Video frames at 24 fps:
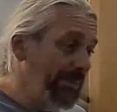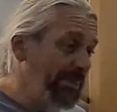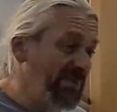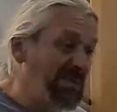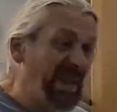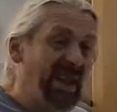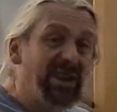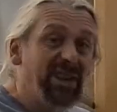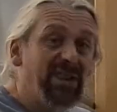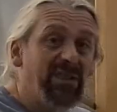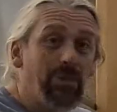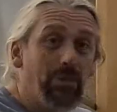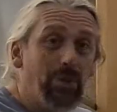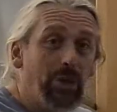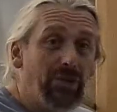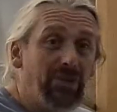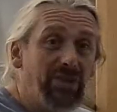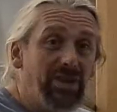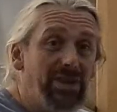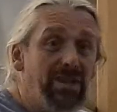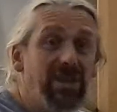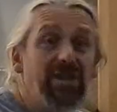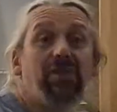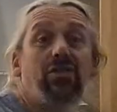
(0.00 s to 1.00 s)
Thanks for
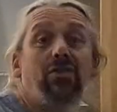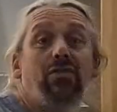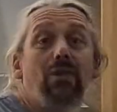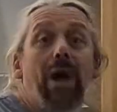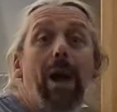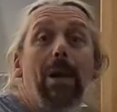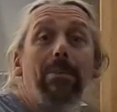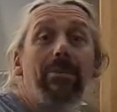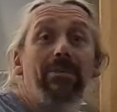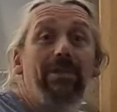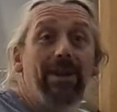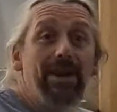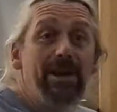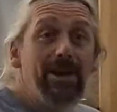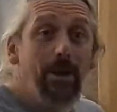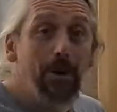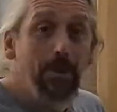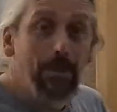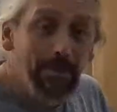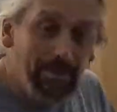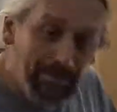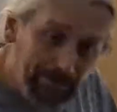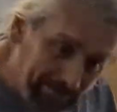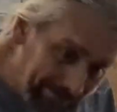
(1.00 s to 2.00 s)
watching this crap video.